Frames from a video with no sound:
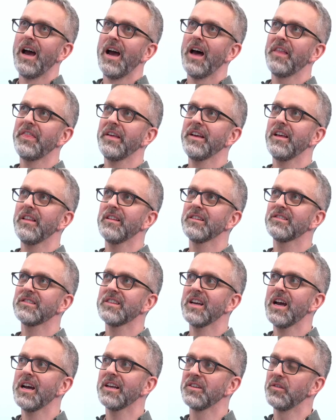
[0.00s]
I think at the
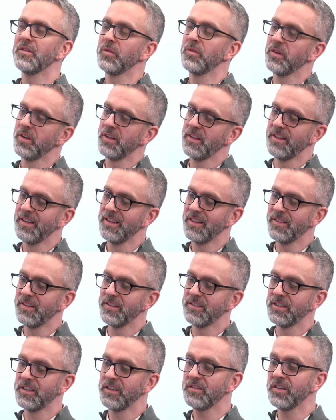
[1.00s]
start,
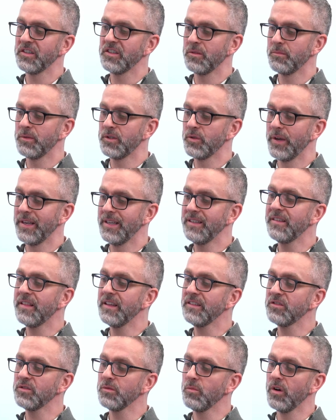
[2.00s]
there's a decision between, is
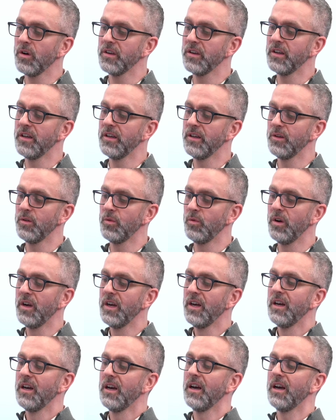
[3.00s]
this someone who
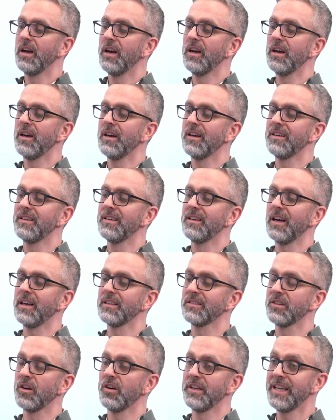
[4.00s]

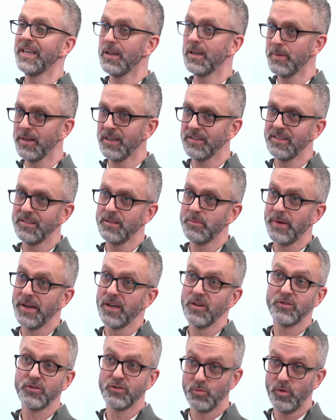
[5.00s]
has got an inability to
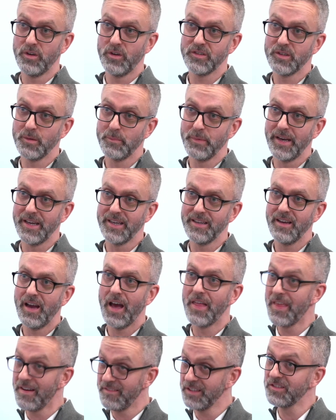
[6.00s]
pay or doesn't want to pay?
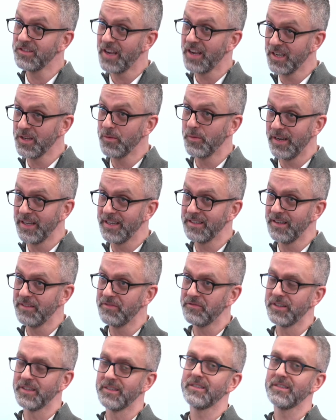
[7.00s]
Yeah. And there is genuinely a difference.